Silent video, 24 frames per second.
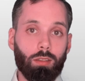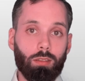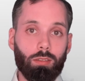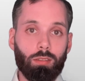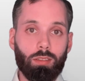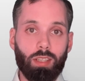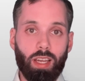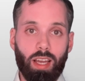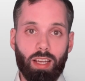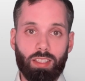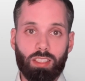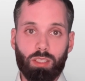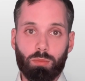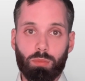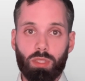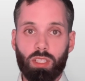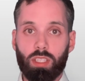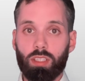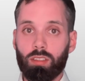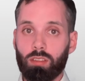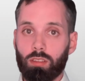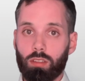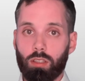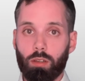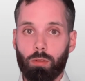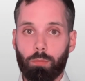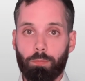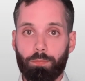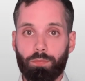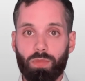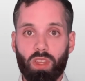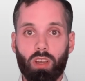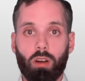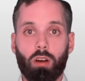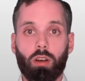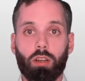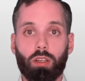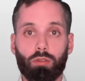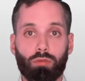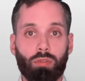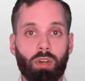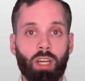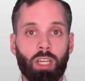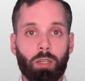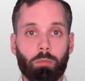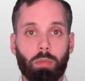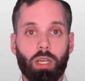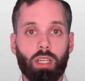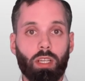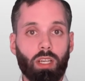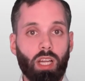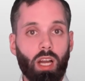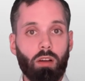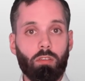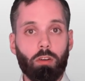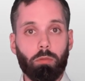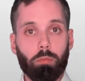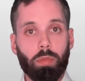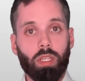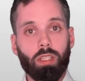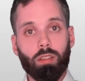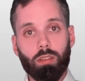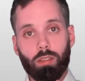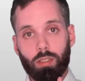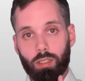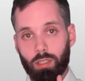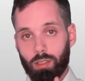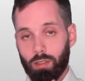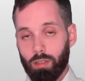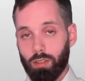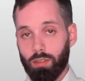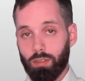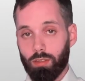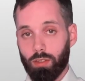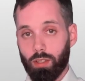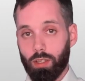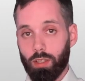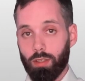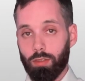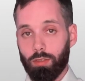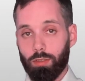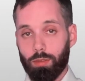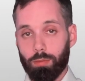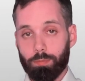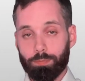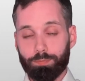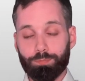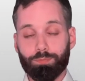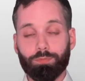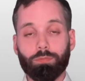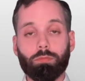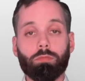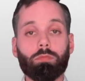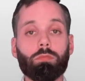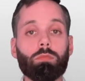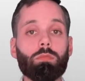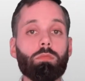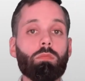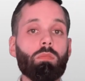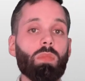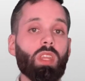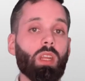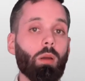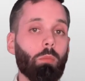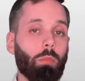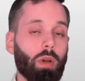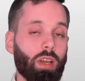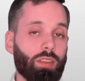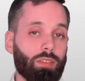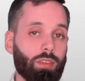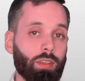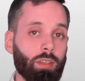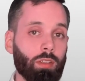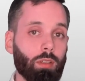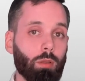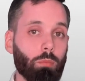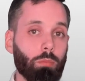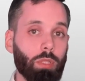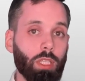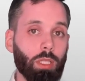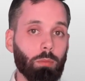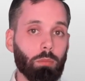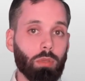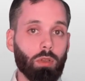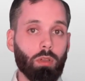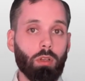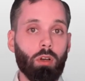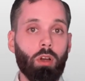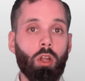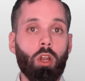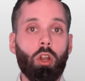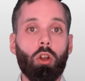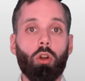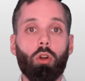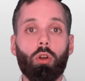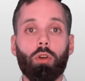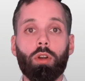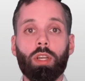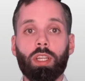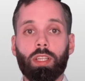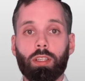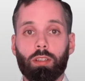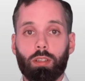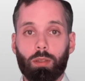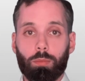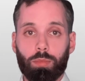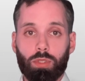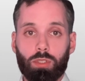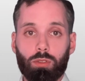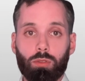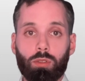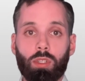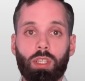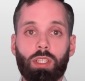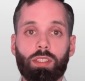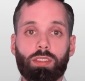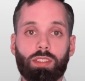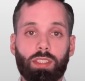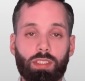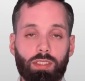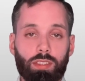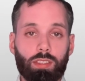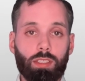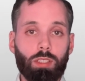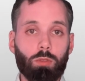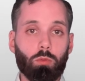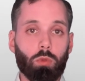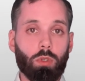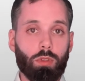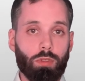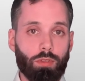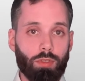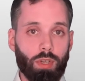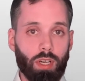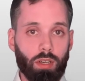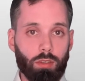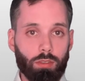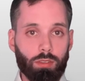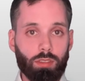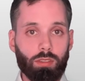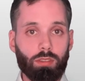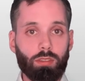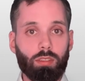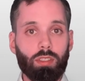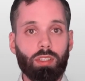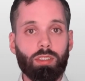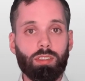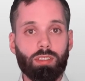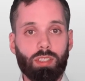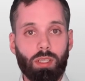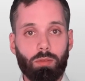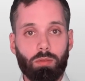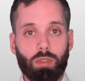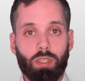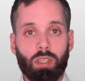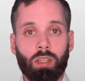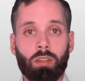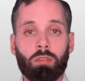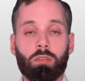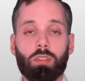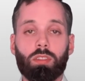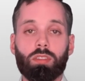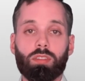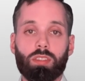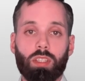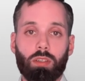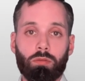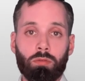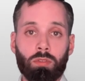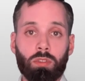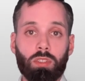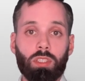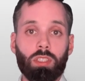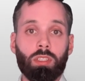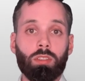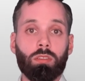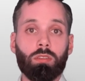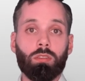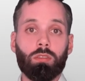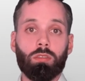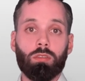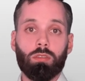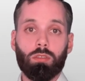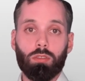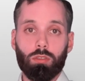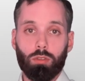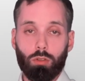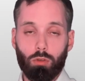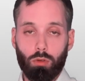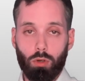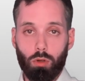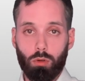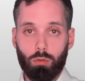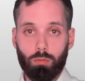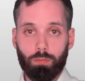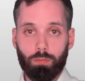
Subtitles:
taxable income are defined by the government, in this case, by single people earning up to 61,717 euro,